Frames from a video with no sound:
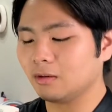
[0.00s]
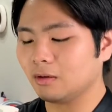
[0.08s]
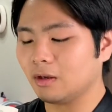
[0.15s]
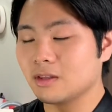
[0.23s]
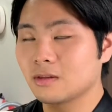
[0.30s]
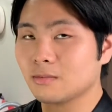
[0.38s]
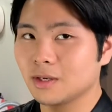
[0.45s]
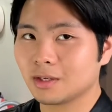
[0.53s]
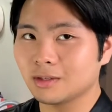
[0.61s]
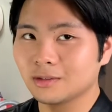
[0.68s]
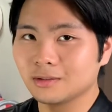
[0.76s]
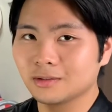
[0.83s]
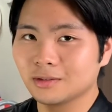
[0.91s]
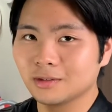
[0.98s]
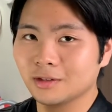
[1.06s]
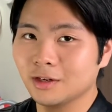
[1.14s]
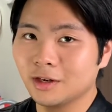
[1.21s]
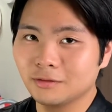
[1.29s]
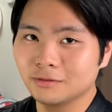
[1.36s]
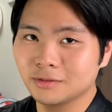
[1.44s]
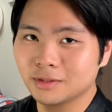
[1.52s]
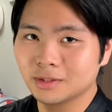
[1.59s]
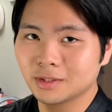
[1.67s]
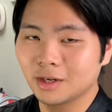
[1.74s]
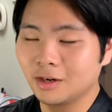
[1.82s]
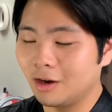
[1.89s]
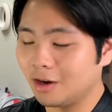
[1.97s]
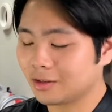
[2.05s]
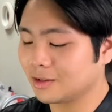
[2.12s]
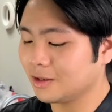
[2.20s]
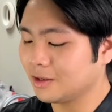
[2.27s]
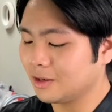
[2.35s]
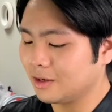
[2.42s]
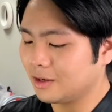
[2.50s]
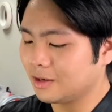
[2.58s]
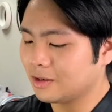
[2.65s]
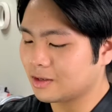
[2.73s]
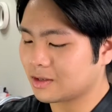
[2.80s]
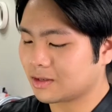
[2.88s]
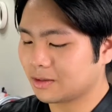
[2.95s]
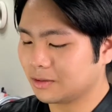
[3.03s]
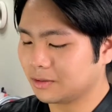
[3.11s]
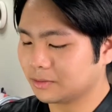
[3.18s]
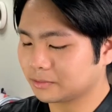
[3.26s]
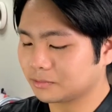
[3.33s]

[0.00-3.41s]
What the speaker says: It's been loved a lot. So